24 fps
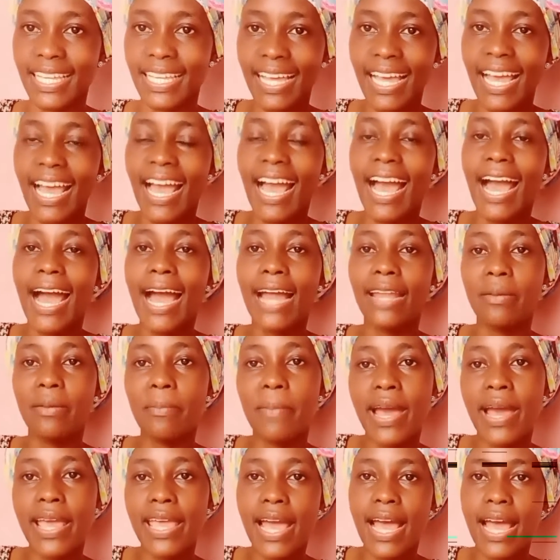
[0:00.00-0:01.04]
And my
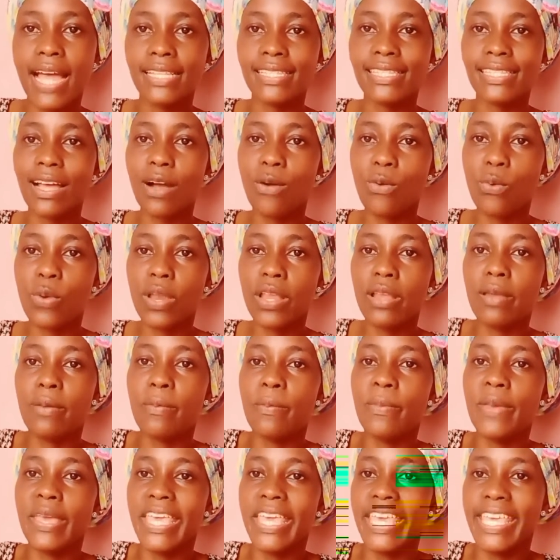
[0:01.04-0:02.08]
answer will be
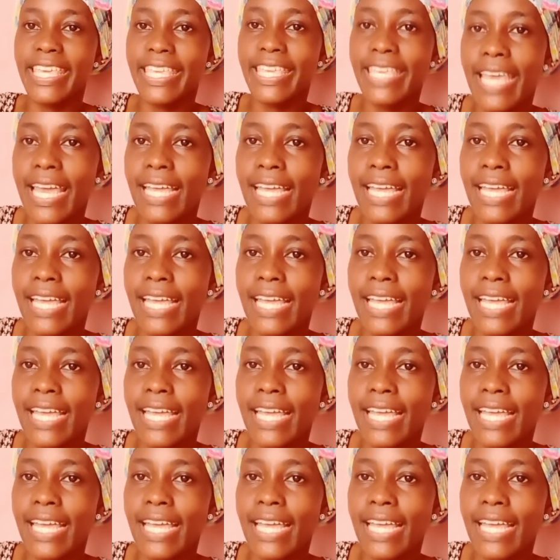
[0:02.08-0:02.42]
yes,